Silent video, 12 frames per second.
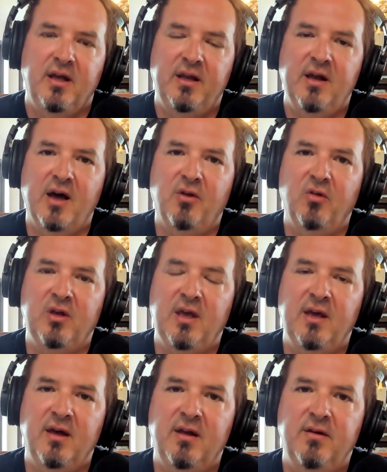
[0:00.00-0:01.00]
and not only
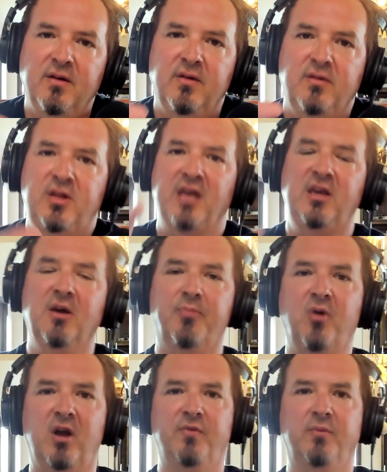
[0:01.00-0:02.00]
in taking a
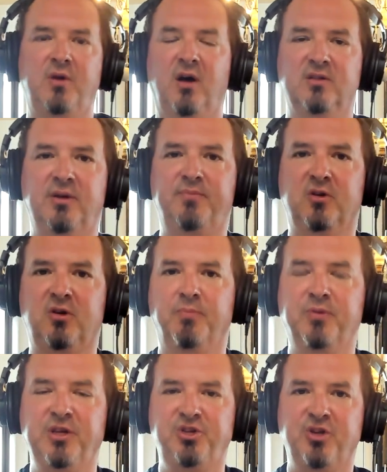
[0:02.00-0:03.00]
product from concept to
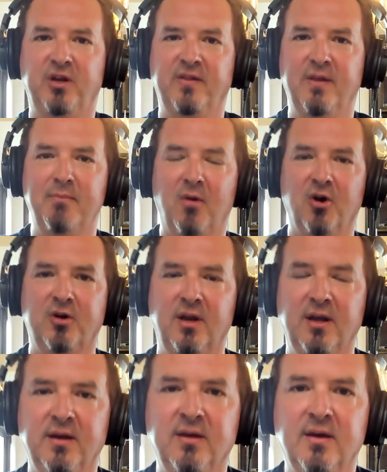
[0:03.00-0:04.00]
completion and then
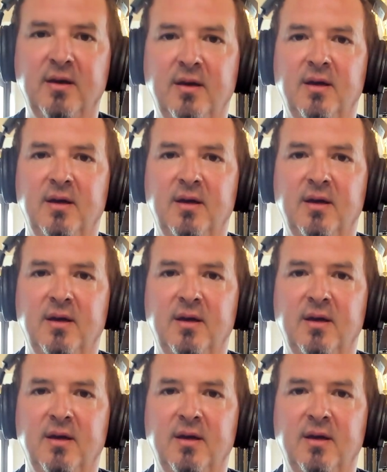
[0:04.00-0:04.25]
marketing,